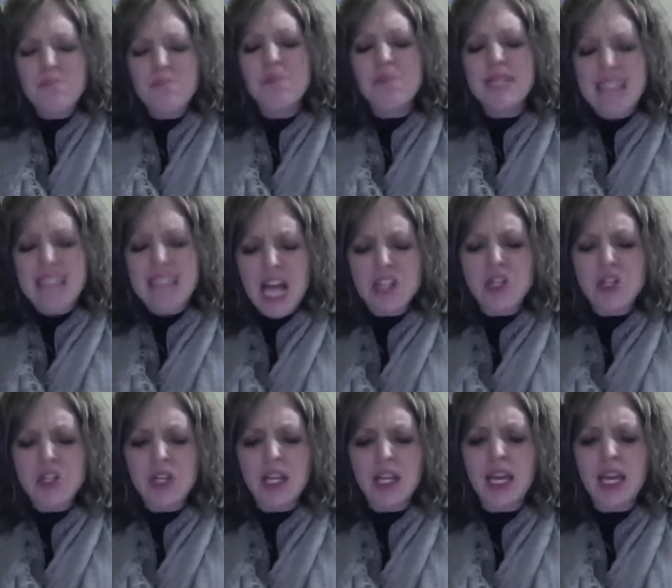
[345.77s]

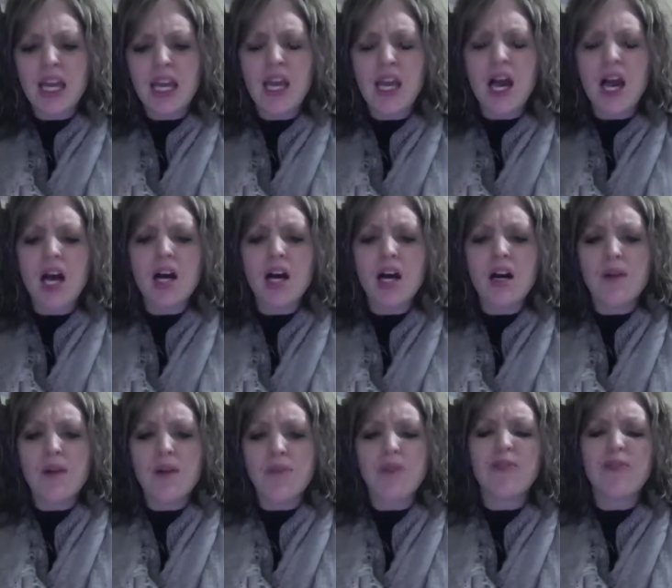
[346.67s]
potentially uh,
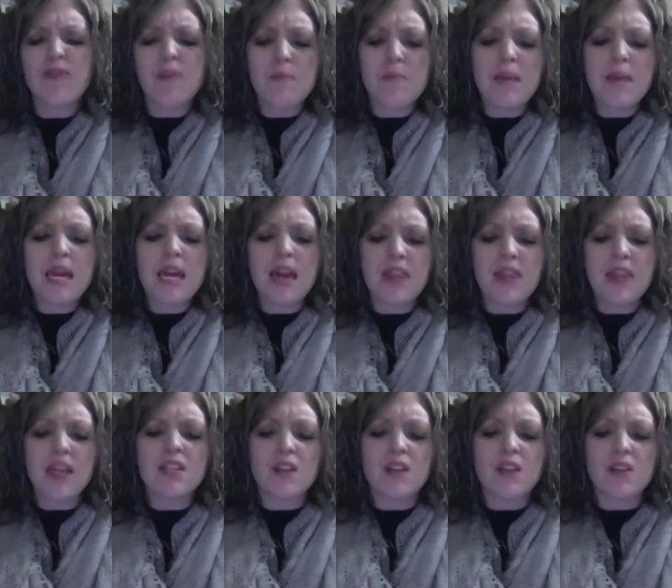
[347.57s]
but for me i
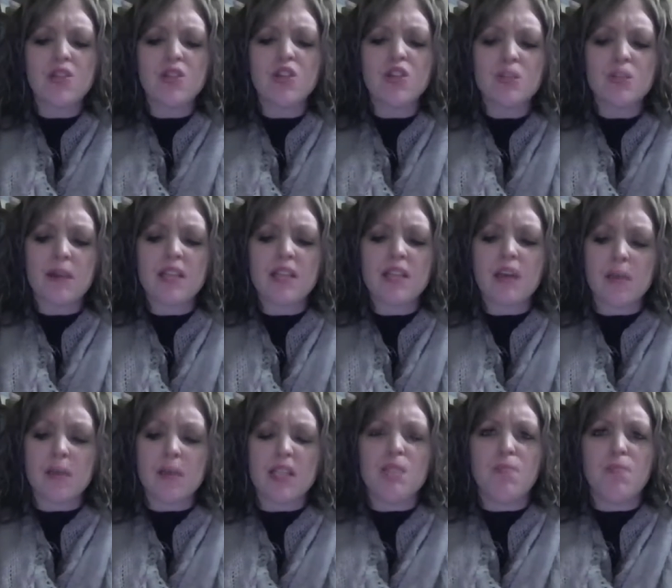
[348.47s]
think it's also just because i'm
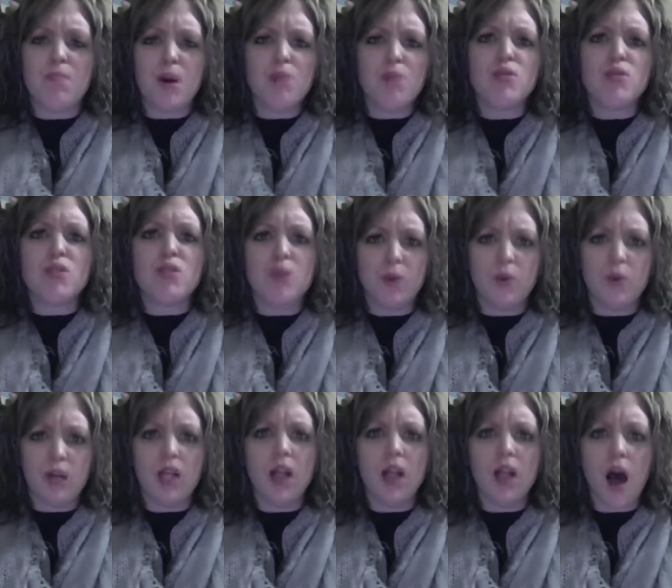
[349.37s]
exposed to
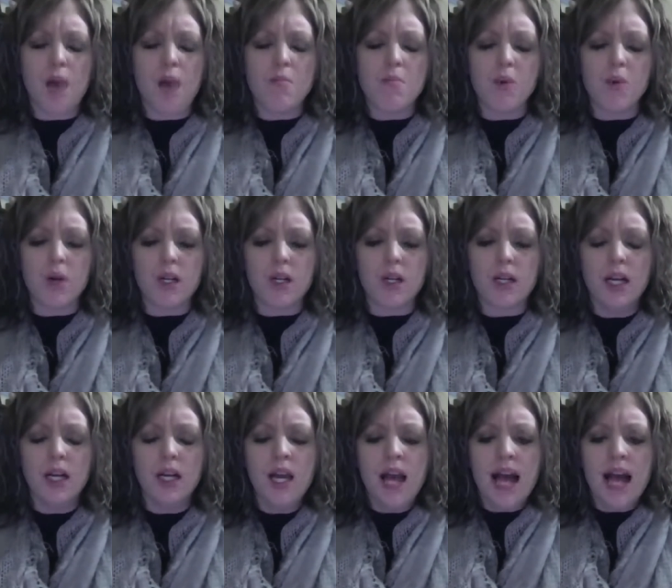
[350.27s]
it a lot more
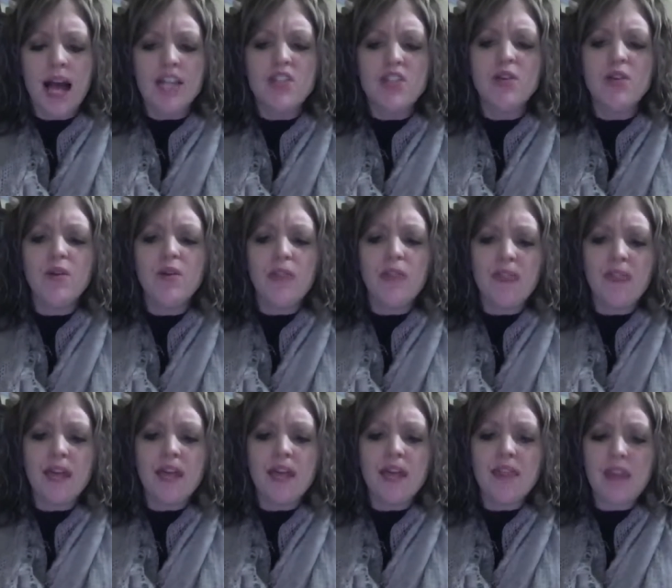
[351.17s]
i do
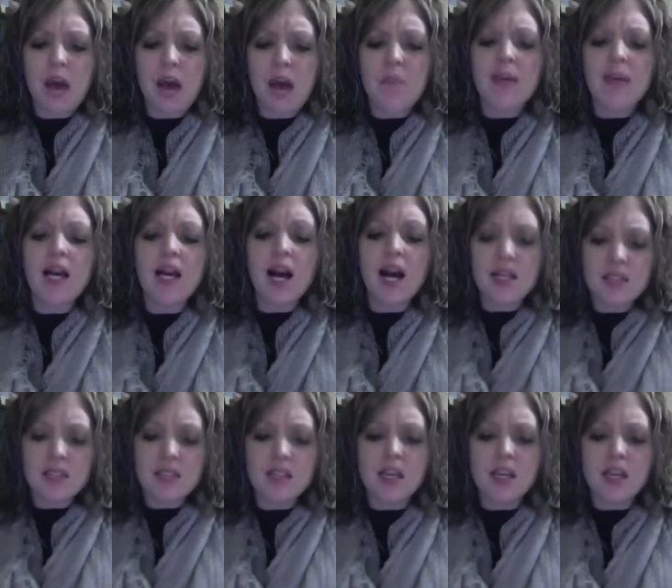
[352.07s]
think that because
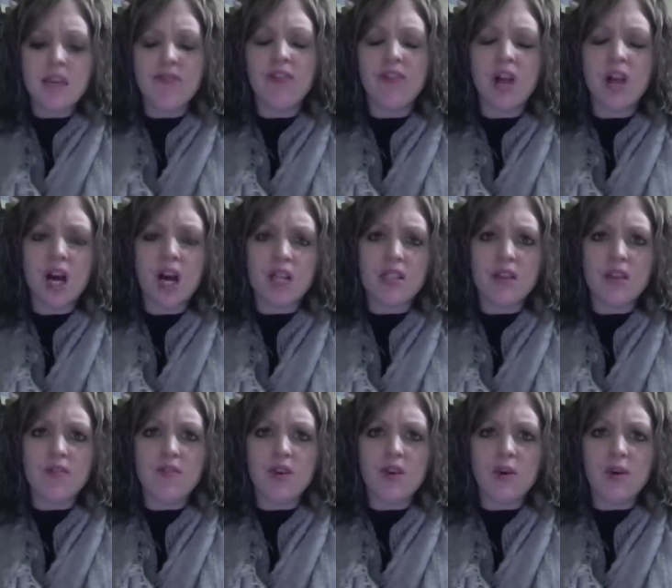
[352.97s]
of the influx of
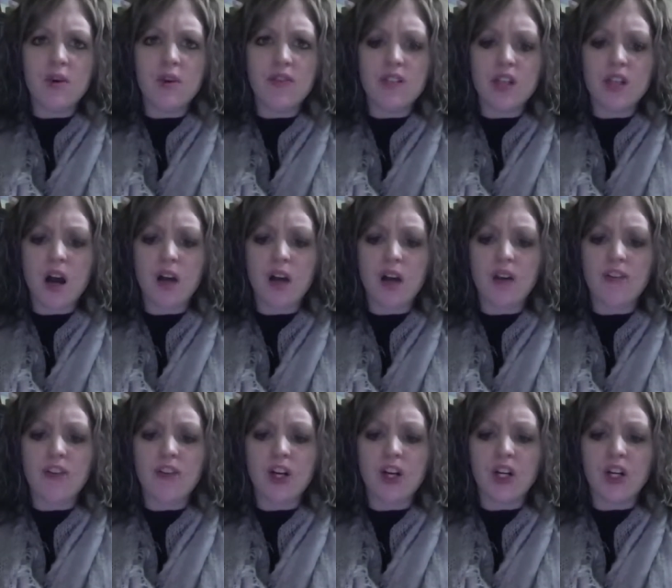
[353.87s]
newer
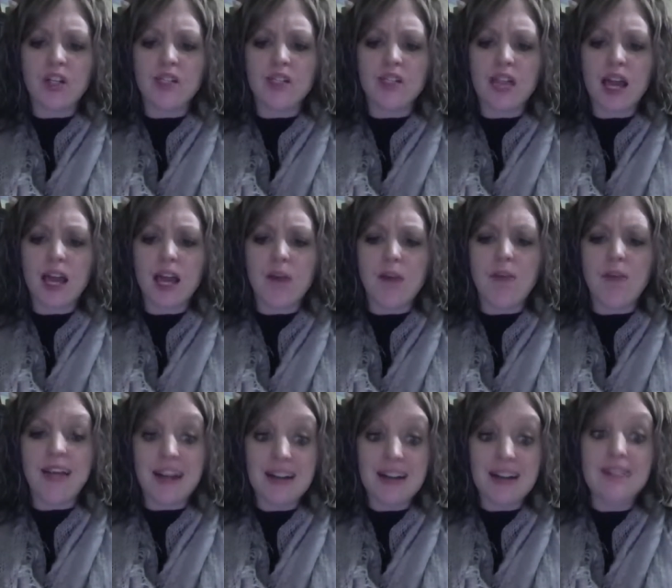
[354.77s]
photographers and
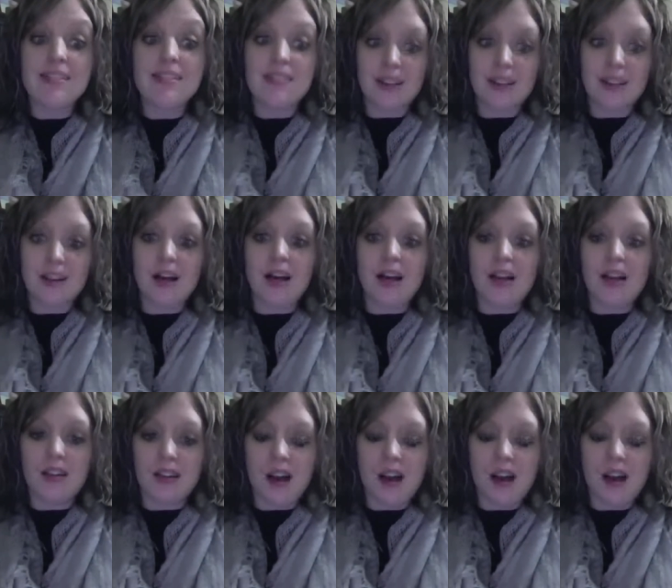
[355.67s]
because the lot
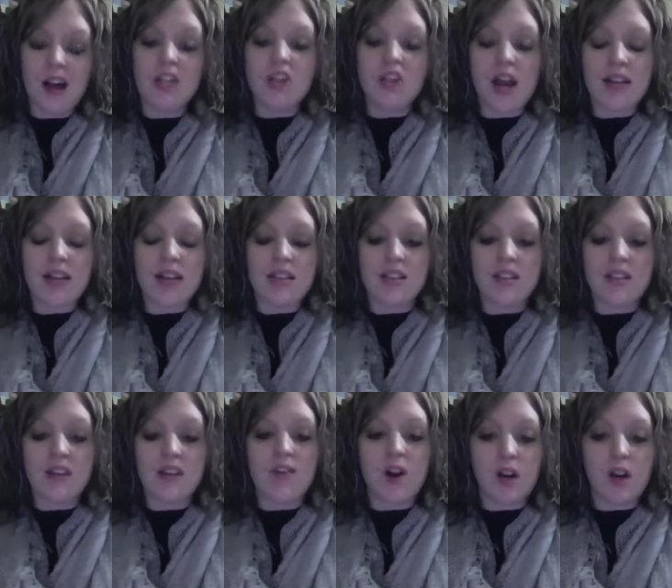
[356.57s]
the contracts and
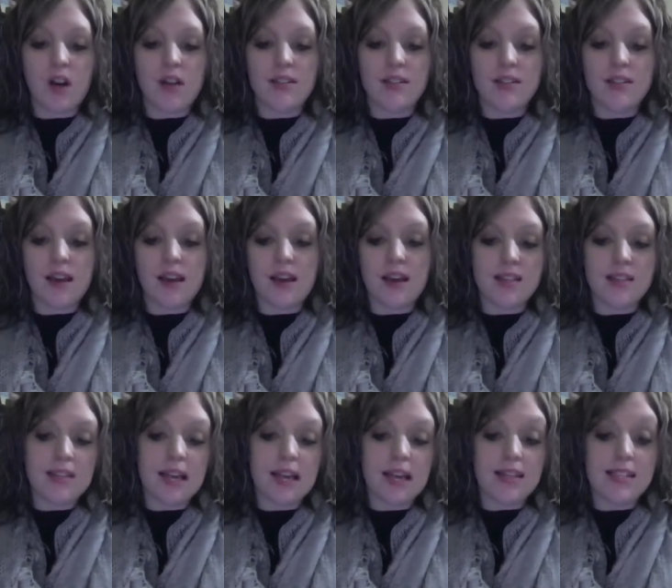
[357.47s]
stuff aren't as
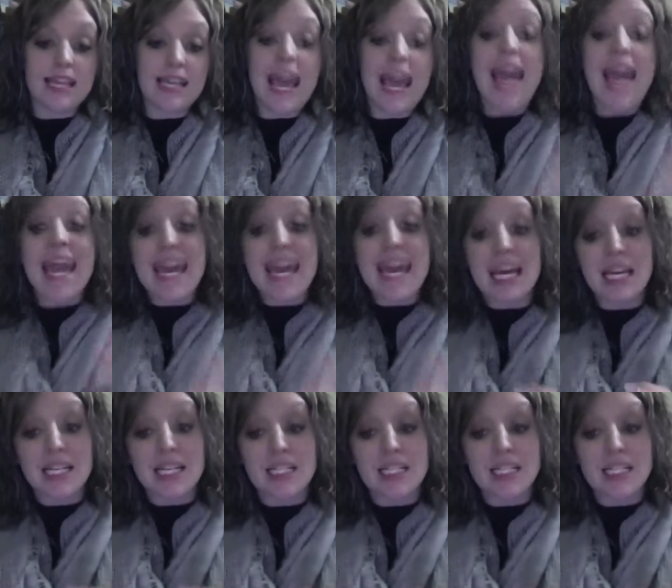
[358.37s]
sexy
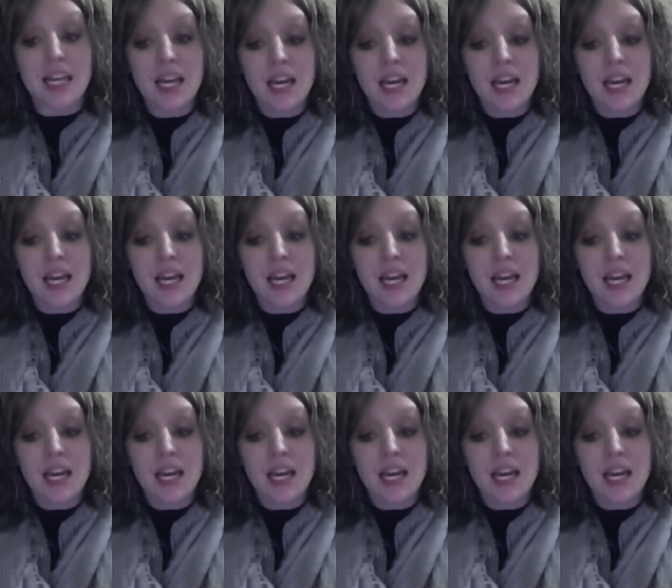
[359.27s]
and